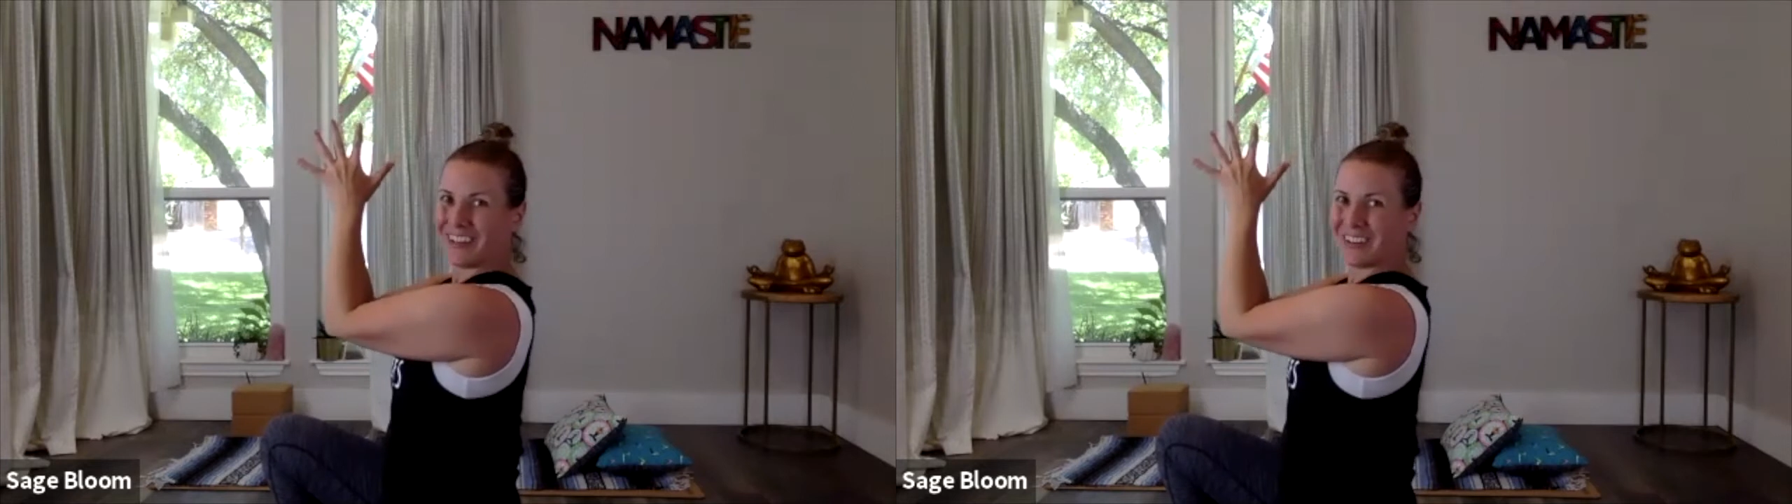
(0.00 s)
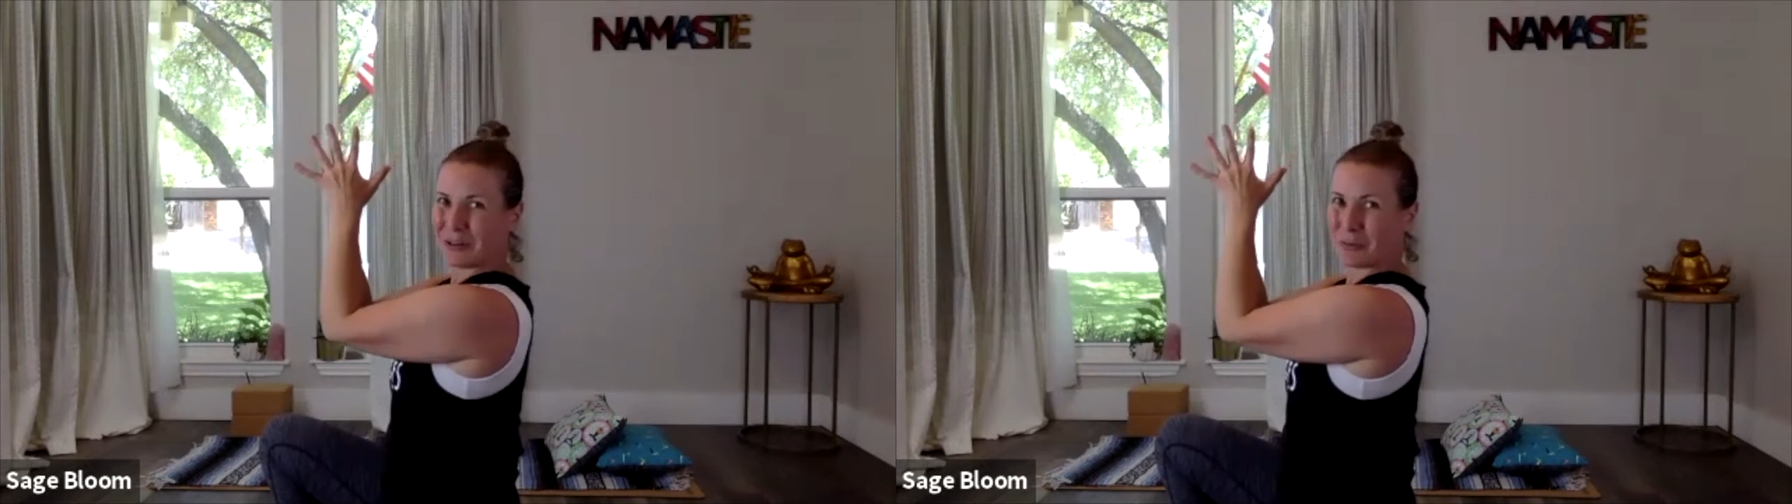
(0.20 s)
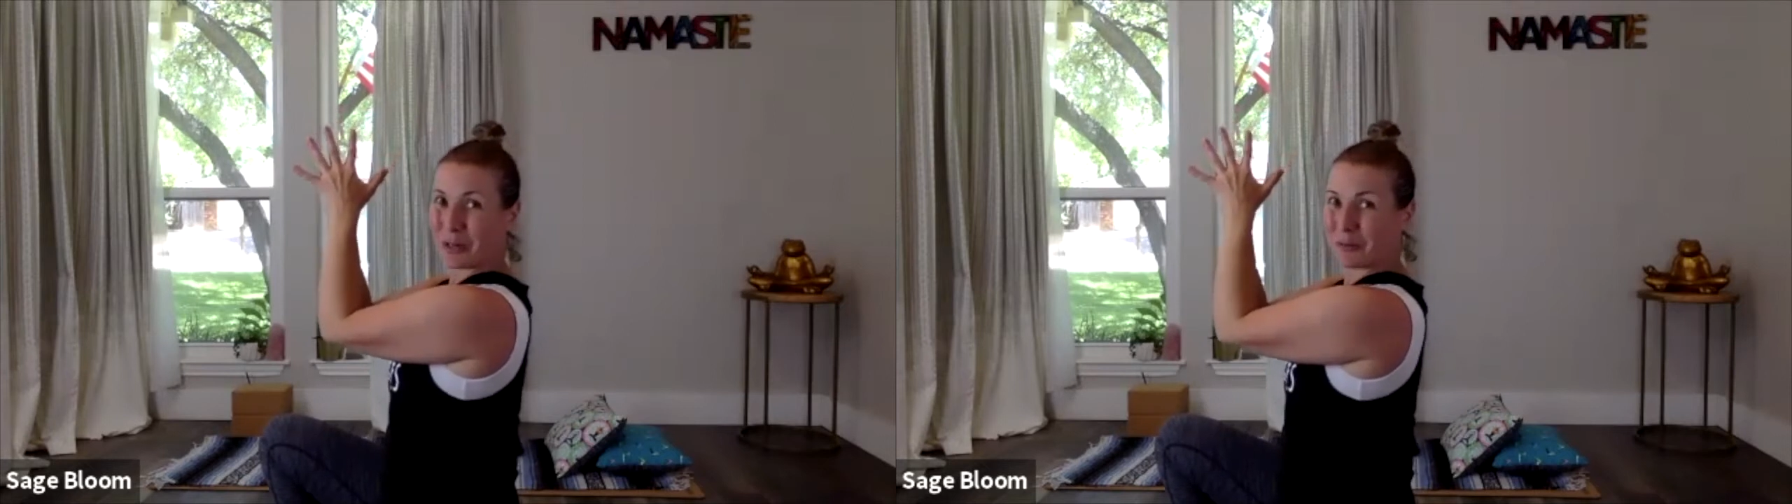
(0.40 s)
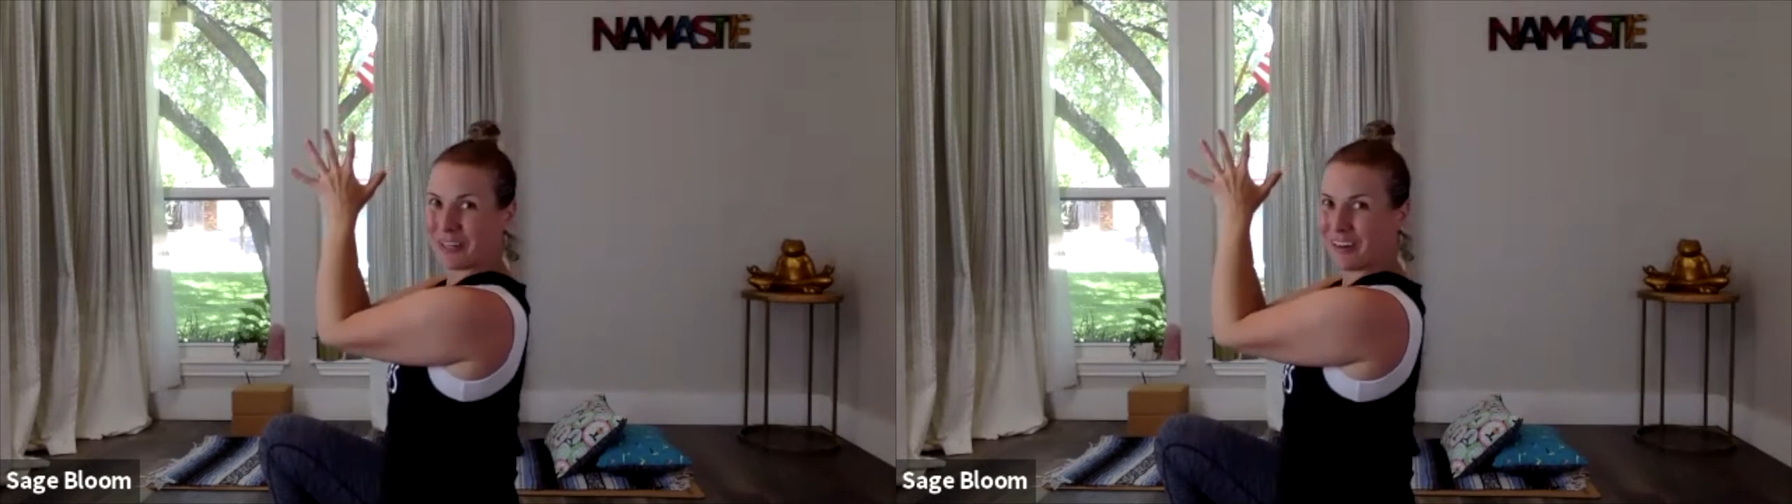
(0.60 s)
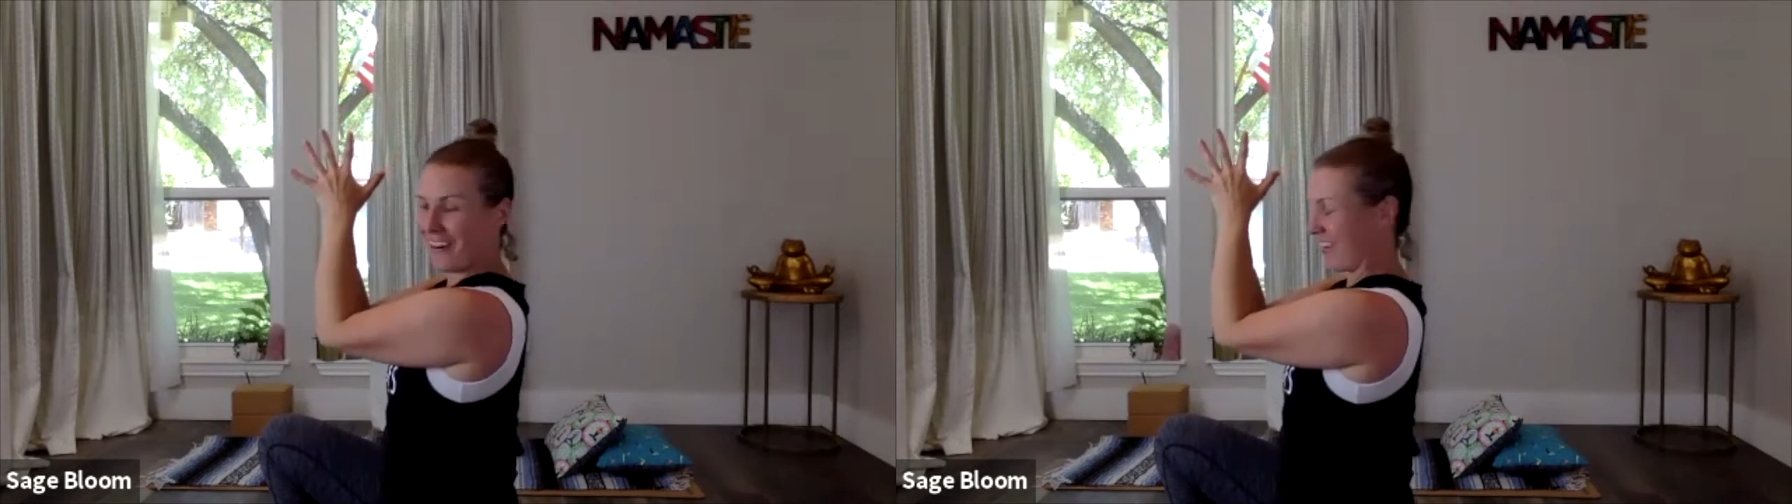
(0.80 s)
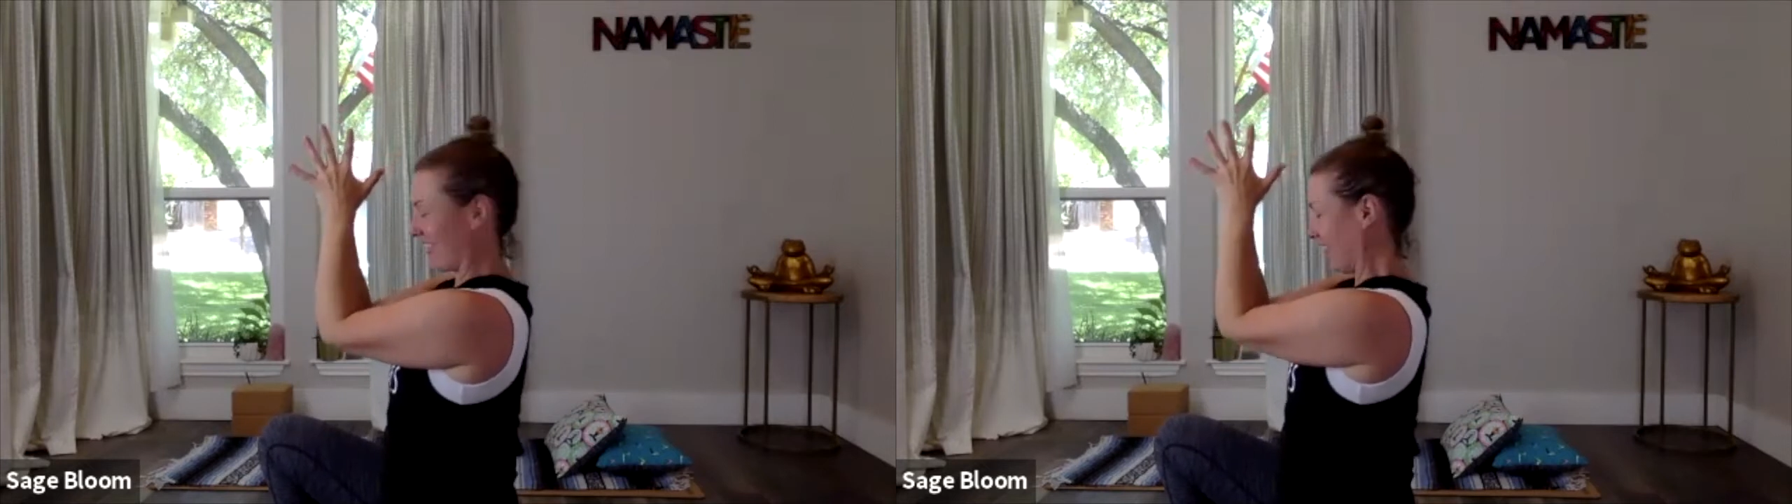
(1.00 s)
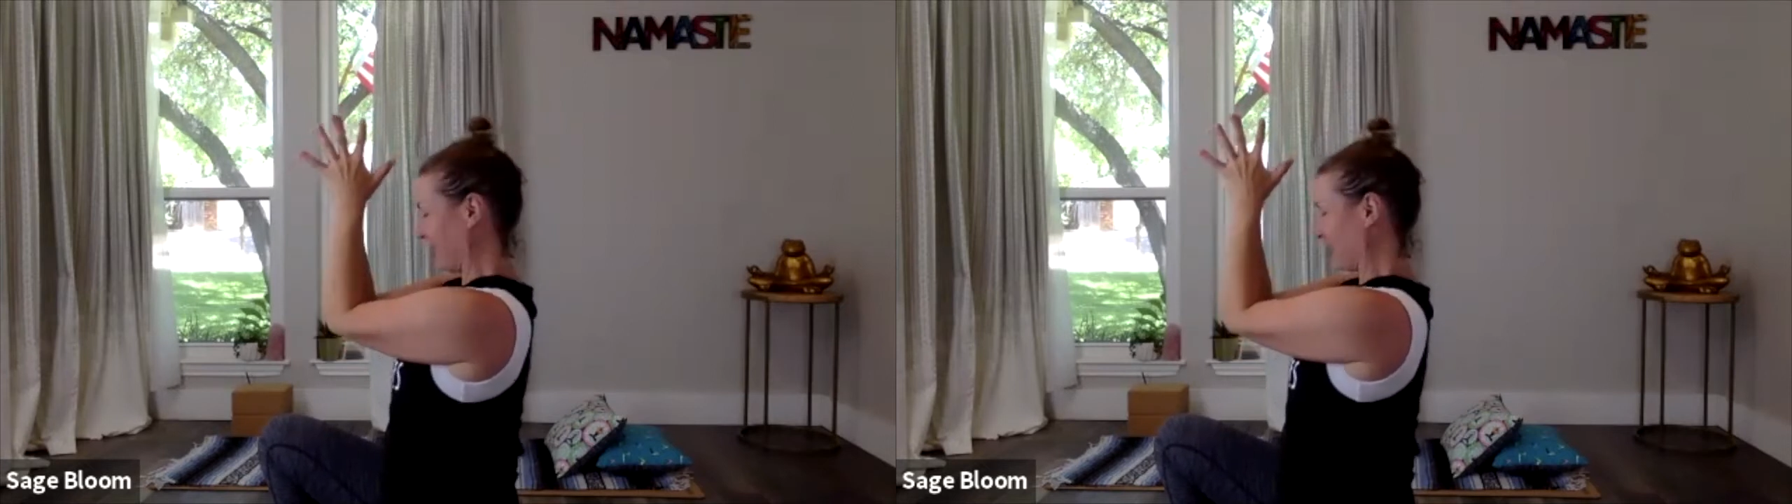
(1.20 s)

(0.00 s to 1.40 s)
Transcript: where we are, right?